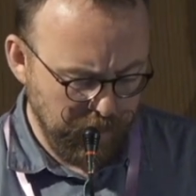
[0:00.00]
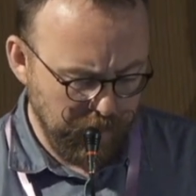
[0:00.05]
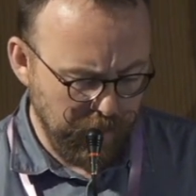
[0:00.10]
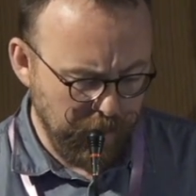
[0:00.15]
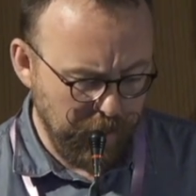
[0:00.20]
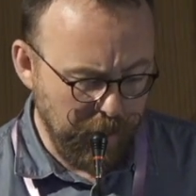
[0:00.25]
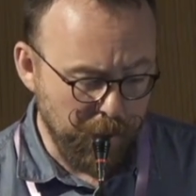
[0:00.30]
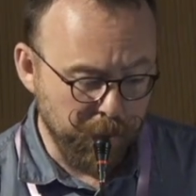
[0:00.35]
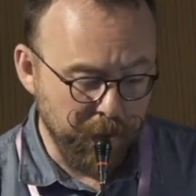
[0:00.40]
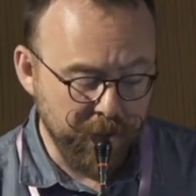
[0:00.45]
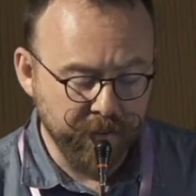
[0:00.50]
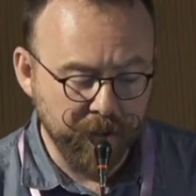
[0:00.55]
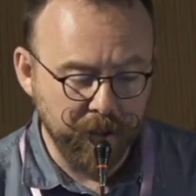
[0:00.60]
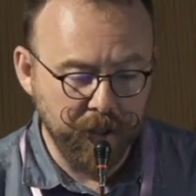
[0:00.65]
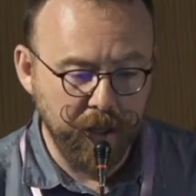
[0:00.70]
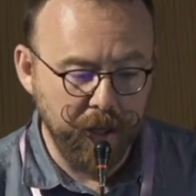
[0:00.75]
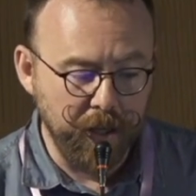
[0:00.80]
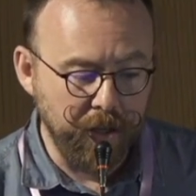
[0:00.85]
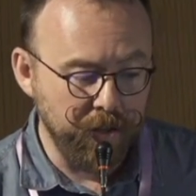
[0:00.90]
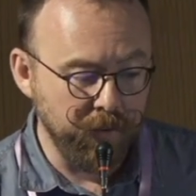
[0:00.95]
However,
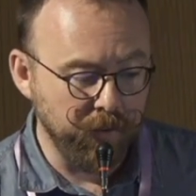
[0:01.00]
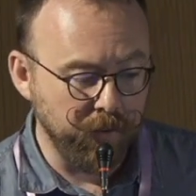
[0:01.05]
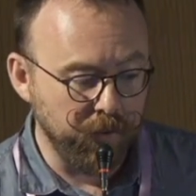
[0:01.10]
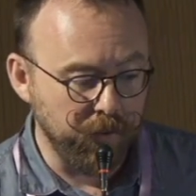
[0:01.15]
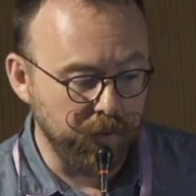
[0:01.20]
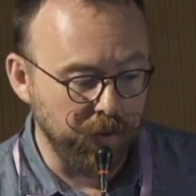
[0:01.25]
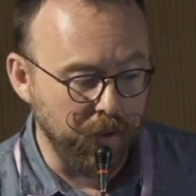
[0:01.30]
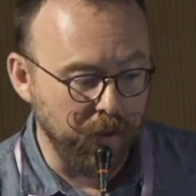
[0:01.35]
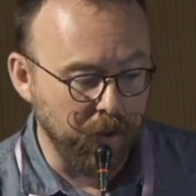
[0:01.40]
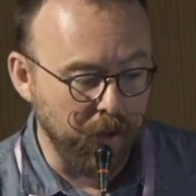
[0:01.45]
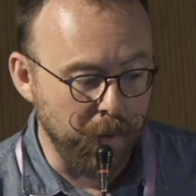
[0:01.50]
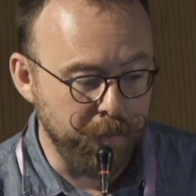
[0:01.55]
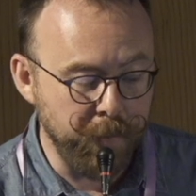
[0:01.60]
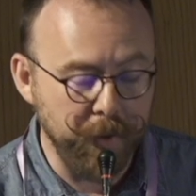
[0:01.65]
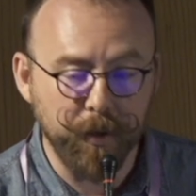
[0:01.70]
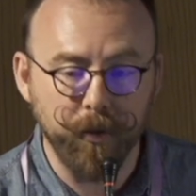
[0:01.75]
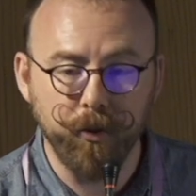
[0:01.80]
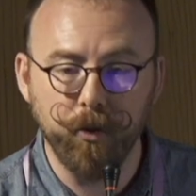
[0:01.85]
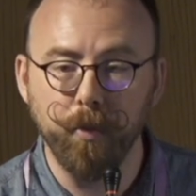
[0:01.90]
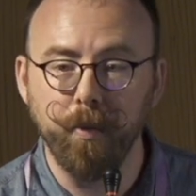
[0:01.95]
it is
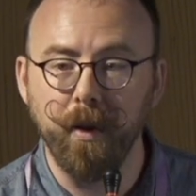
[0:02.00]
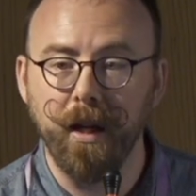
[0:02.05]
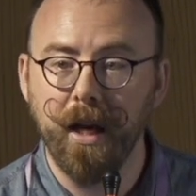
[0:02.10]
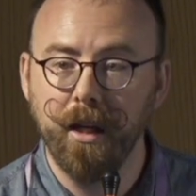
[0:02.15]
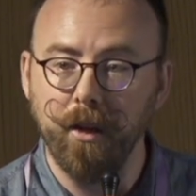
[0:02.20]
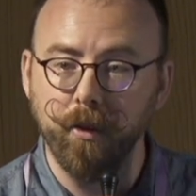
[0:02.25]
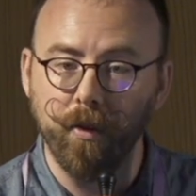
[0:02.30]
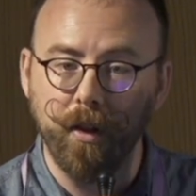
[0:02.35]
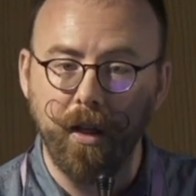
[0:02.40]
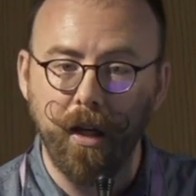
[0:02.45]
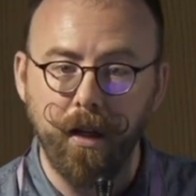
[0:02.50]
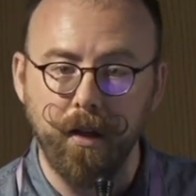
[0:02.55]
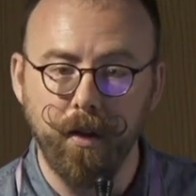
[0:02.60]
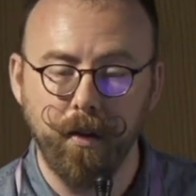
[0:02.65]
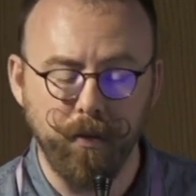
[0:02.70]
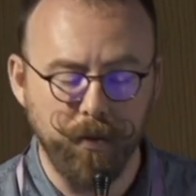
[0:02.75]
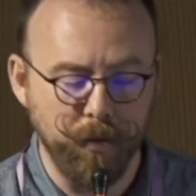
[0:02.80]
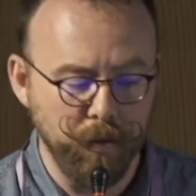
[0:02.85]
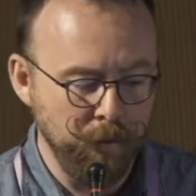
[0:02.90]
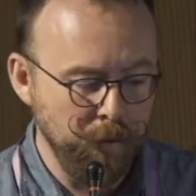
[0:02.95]
appears to be
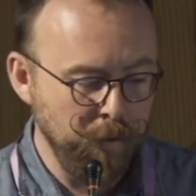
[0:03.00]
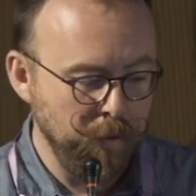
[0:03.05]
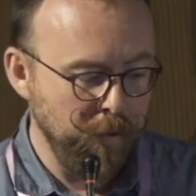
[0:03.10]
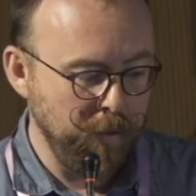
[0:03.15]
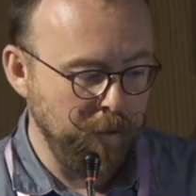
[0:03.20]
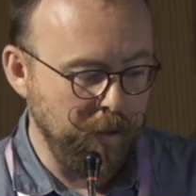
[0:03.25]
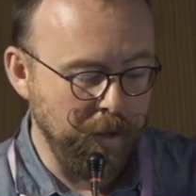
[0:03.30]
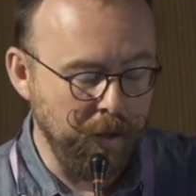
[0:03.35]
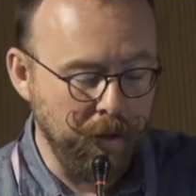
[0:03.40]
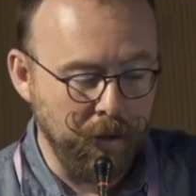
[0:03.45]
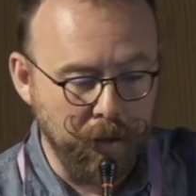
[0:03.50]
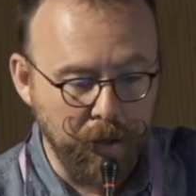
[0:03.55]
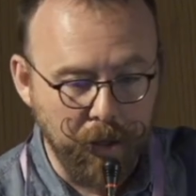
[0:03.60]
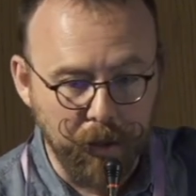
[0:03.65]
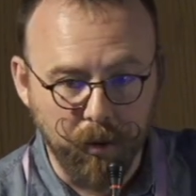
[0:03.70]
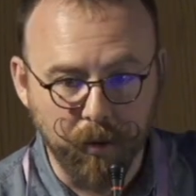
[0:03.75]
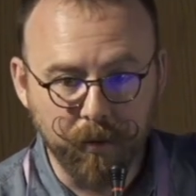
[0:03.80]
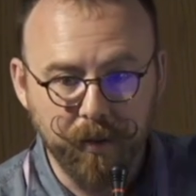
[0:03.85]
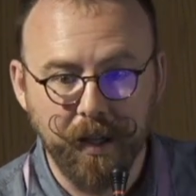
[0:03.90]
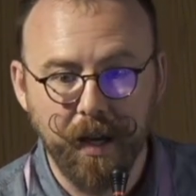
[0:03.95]
elongated
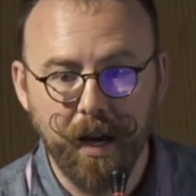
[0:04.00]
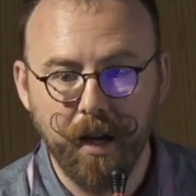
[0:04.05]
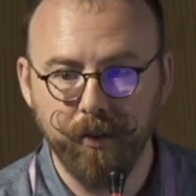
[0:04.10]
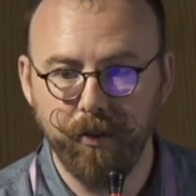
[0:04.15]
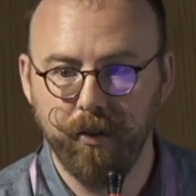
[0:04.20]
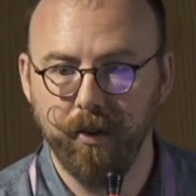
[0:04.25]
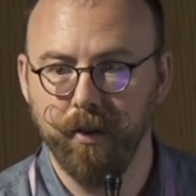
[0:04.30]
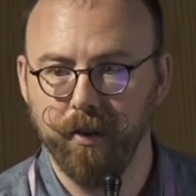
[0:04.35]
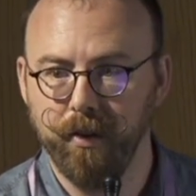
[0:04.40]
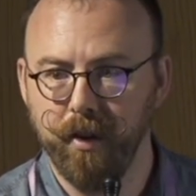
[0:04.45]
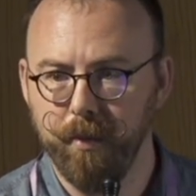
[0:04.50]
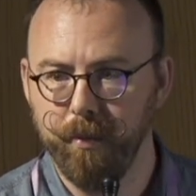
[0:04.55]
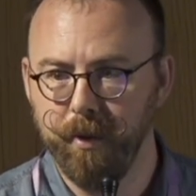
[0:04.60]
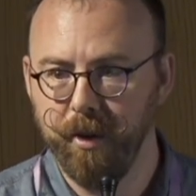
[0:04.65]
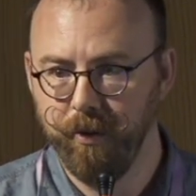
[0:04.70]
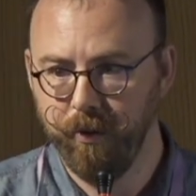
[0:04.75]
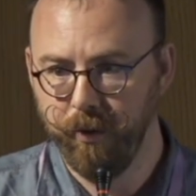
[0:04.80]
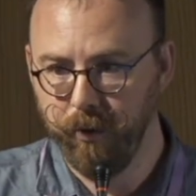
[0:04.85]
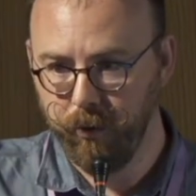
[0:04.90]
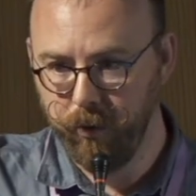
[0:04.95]
along the axial
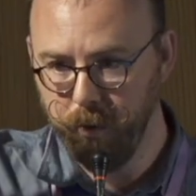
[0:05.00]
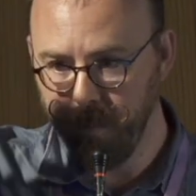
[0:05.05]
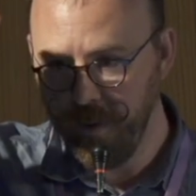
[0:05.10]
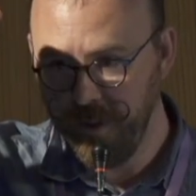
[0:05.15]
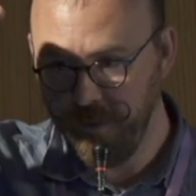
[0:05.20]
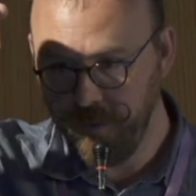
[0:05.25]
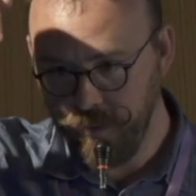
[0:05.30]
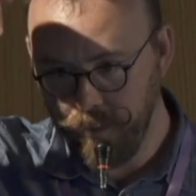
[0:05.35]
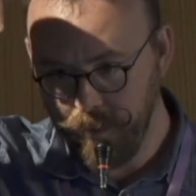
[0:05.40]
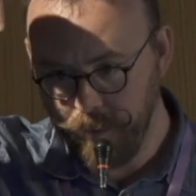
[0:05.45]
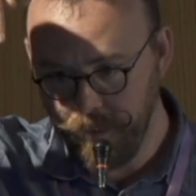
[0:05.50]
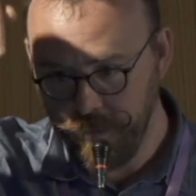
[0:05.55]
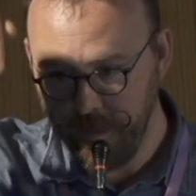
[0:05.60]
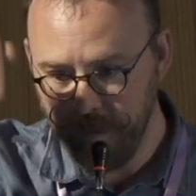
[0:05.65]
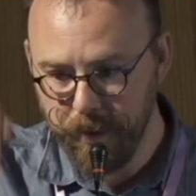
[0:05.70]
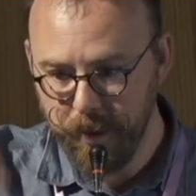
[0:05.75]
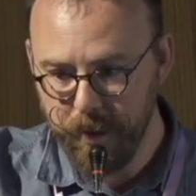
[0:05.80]
dimension. So basically,